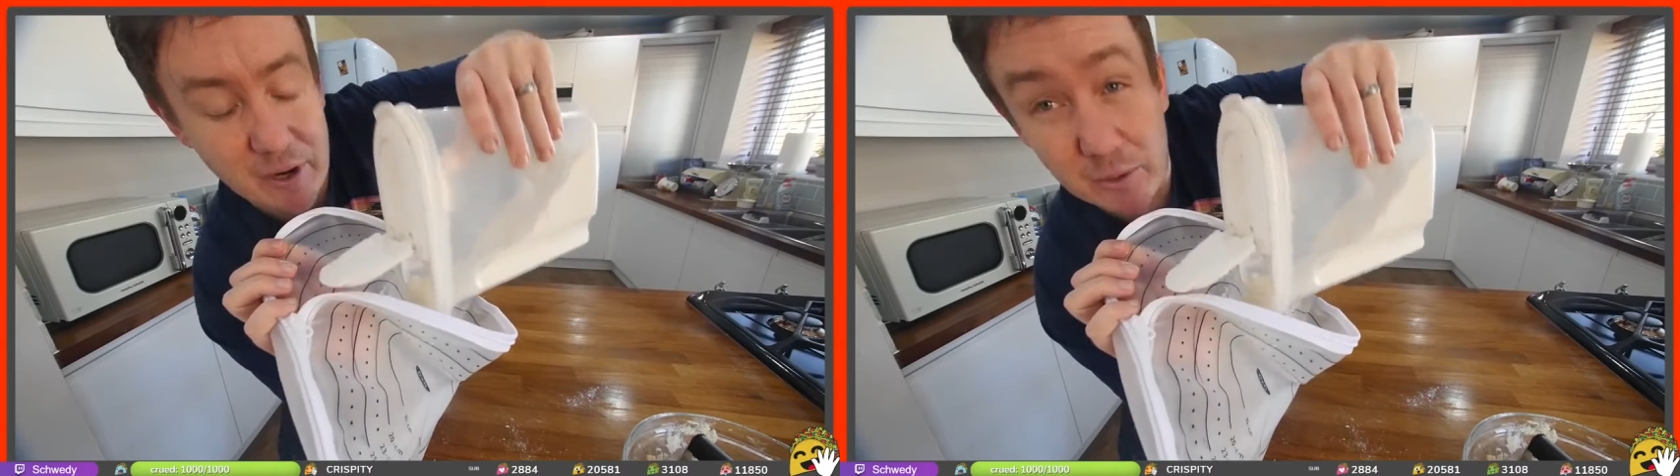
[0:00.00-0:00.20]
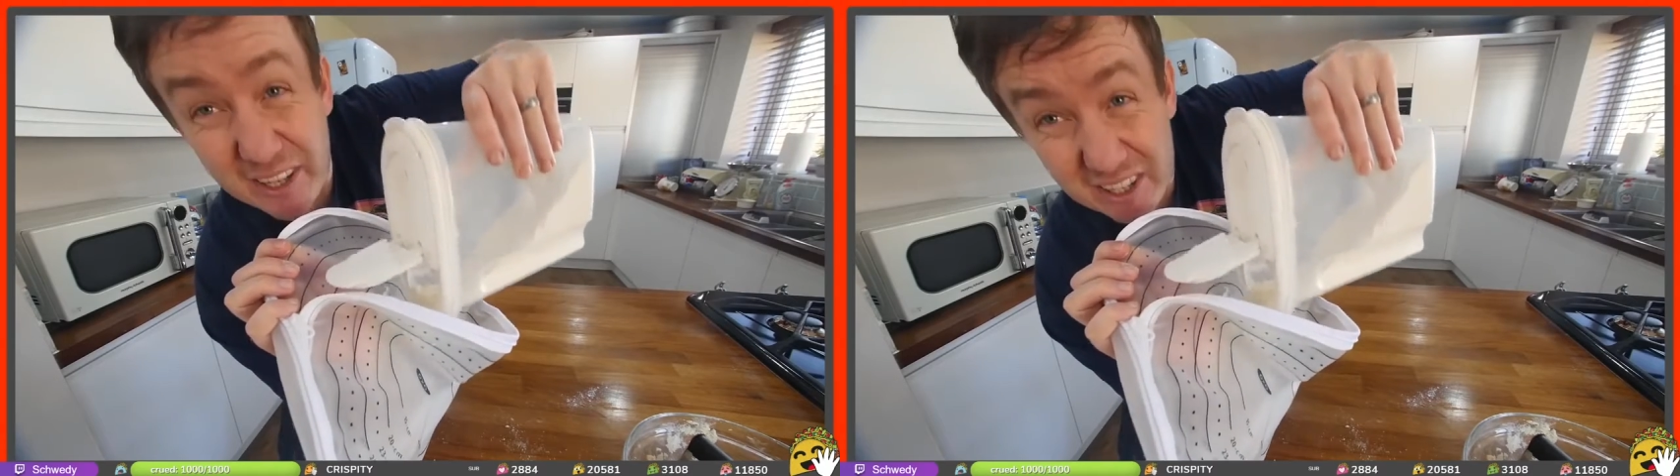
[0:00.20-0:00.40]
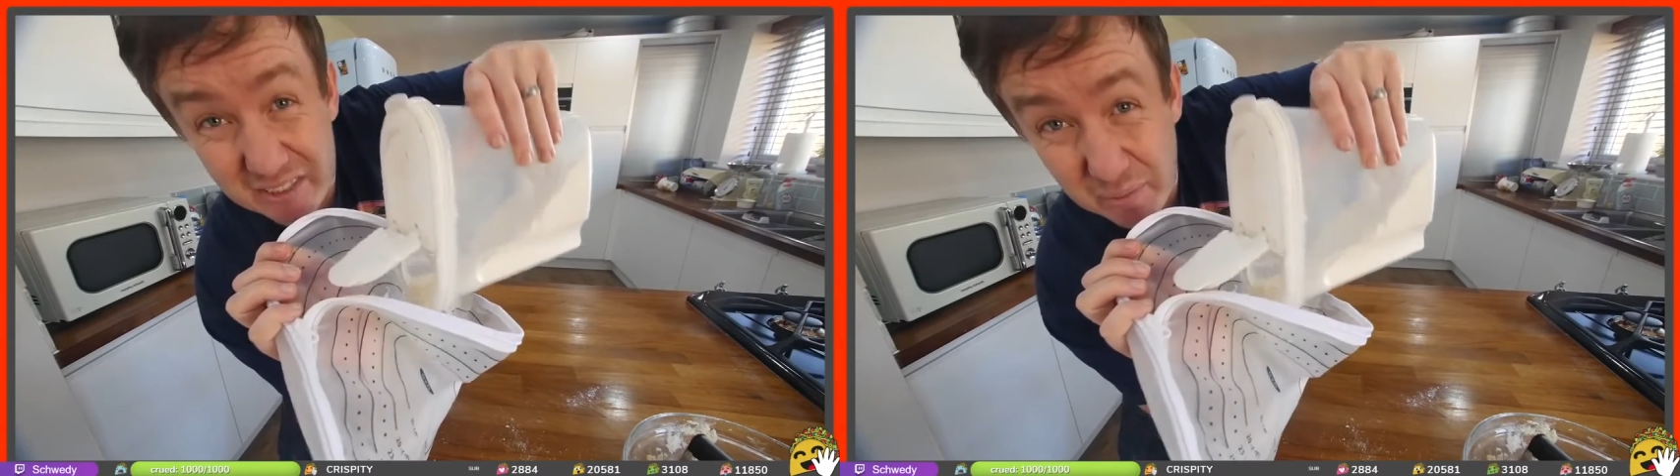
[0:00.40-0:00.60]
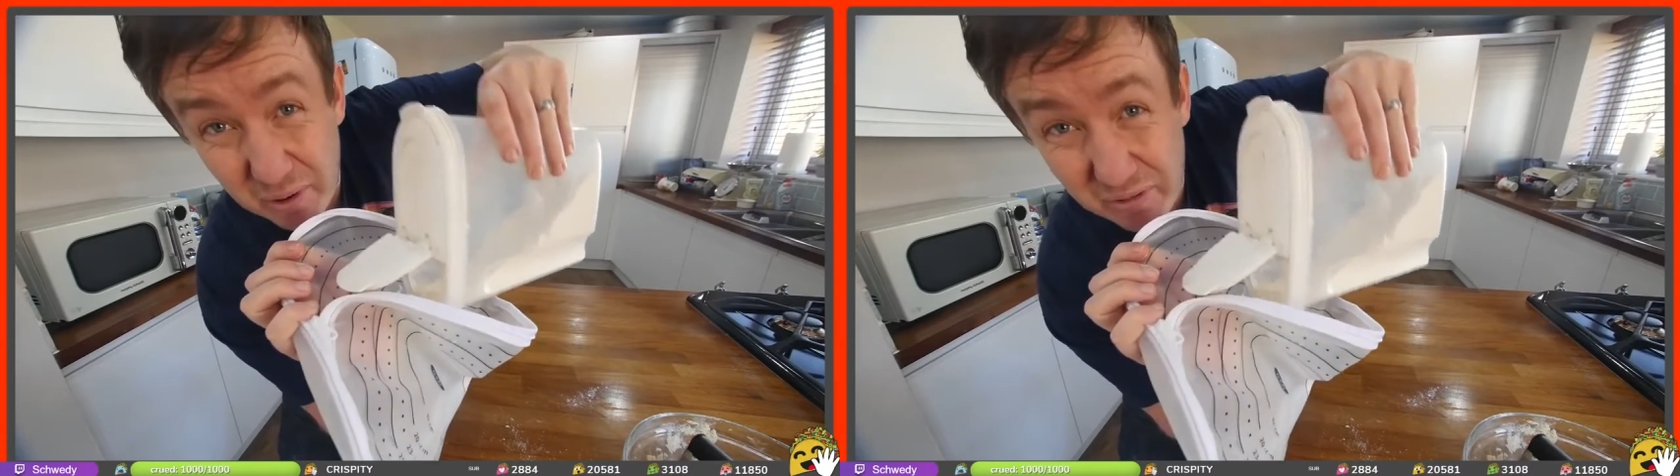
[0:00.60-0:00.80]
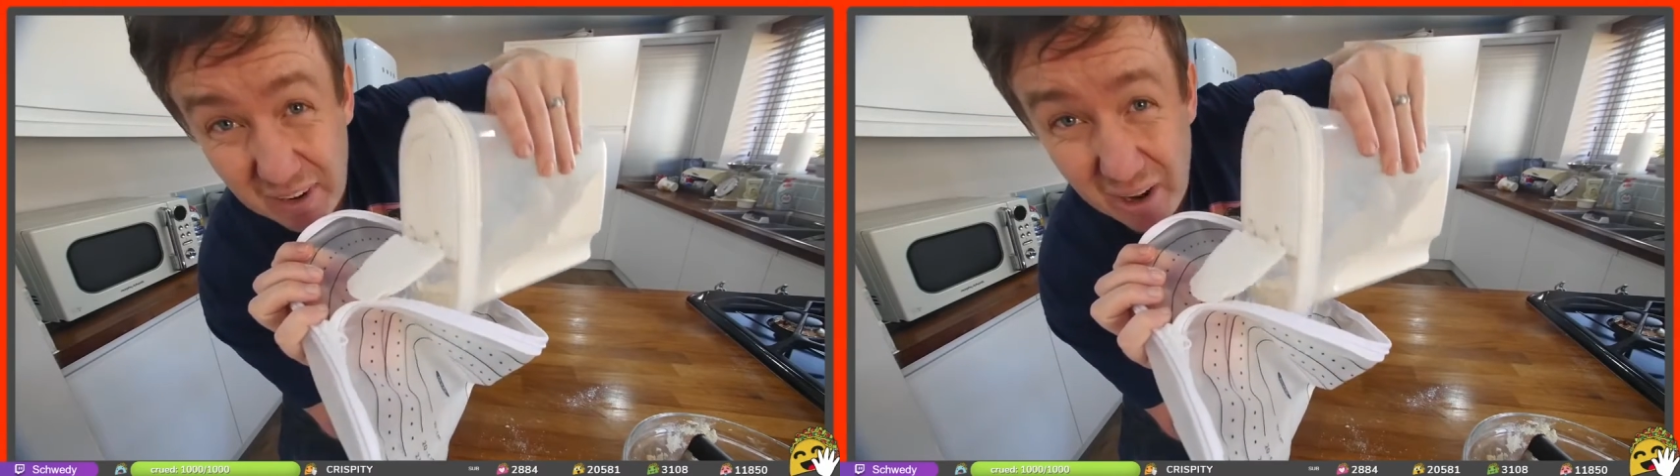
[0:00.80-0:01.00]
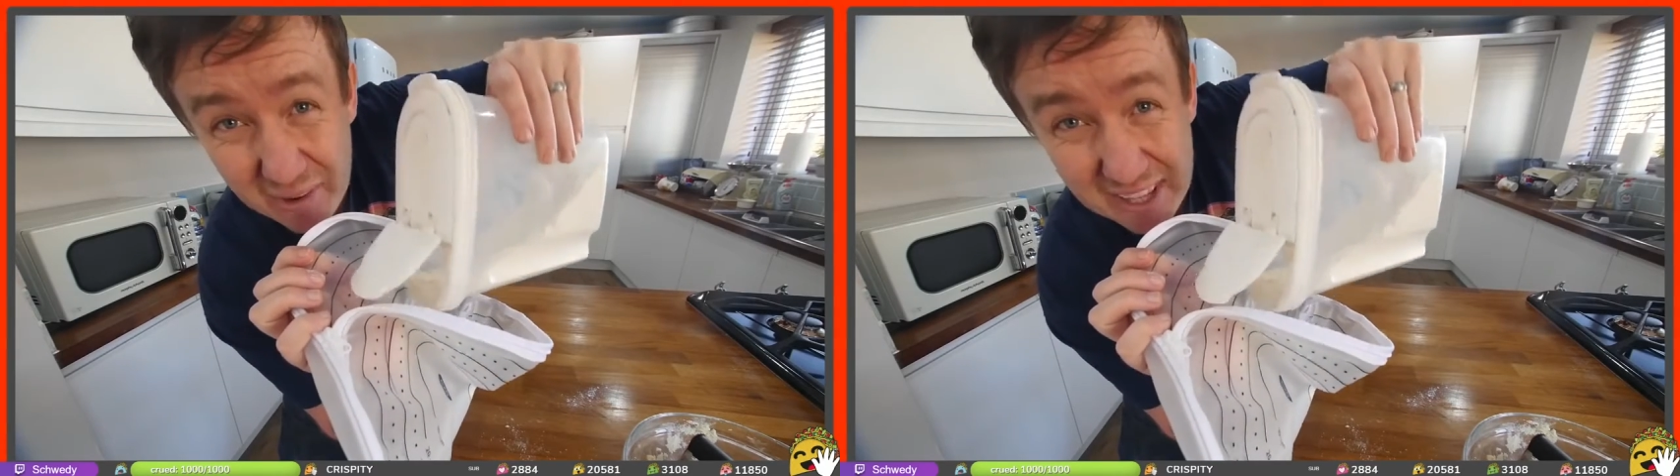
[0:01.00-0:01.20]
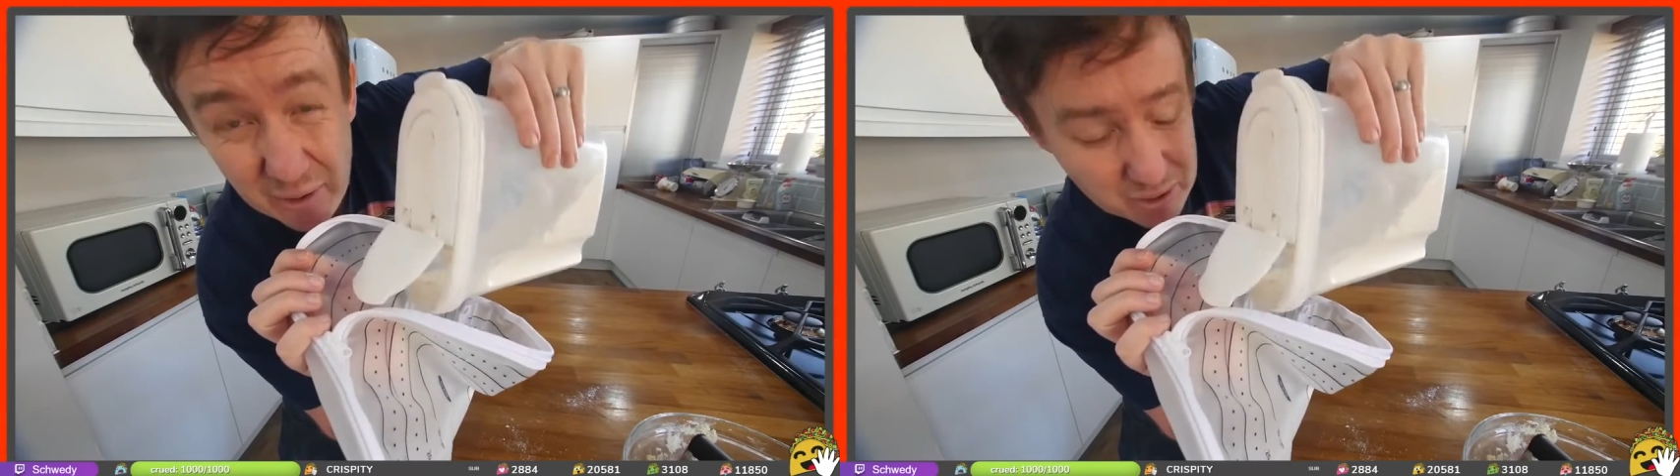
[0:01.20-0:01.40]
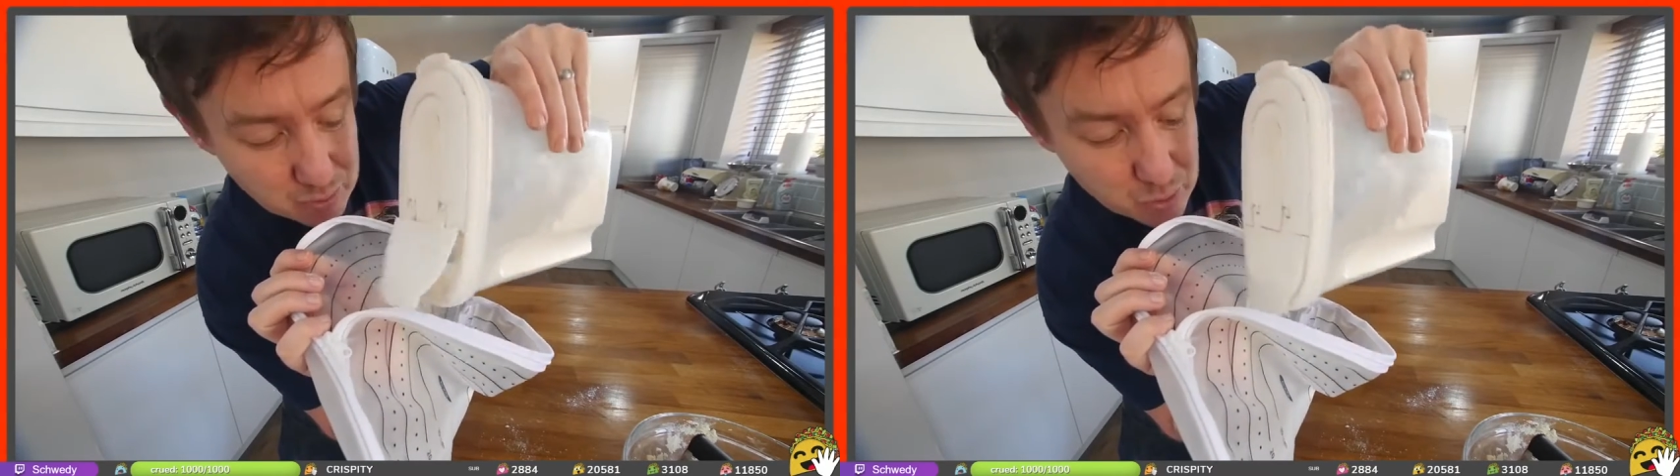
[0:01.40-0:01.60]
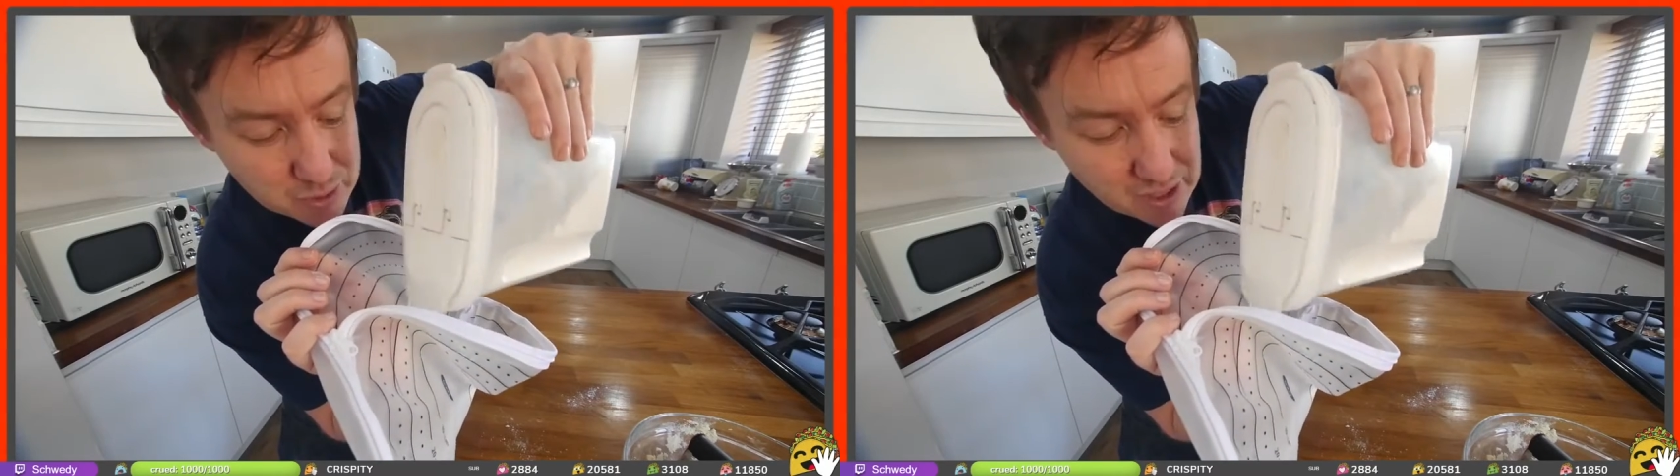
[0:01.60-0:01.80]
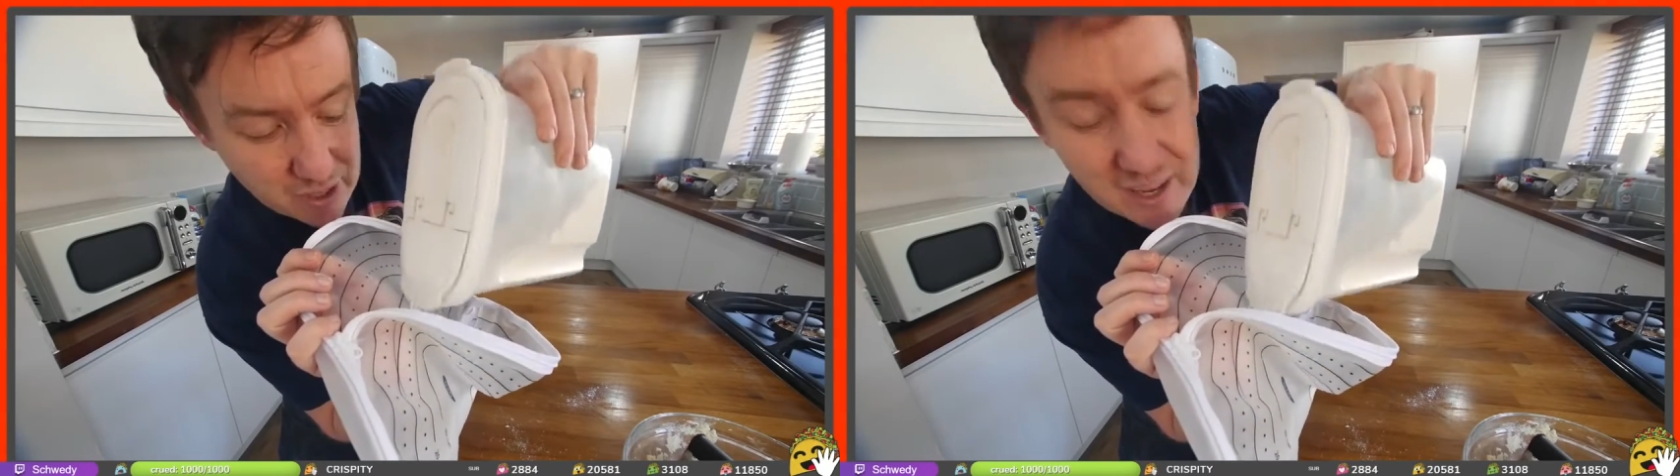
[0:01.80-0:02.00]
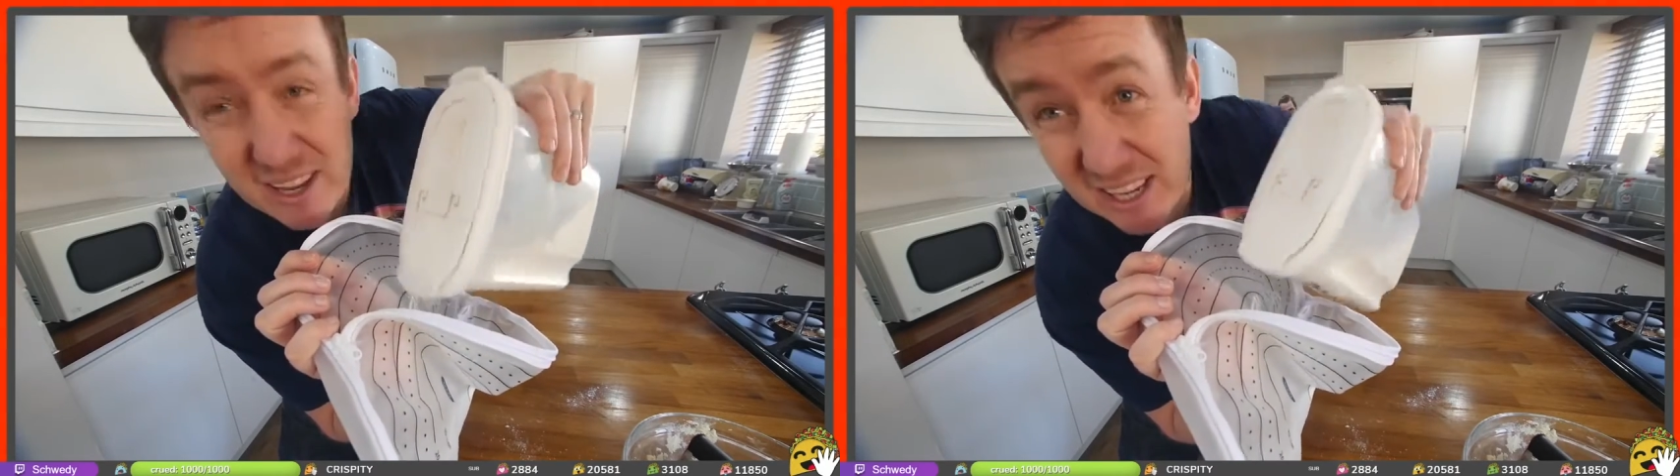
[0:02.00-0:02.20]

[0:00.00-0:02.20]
by the way, because if I put flour in there with the water,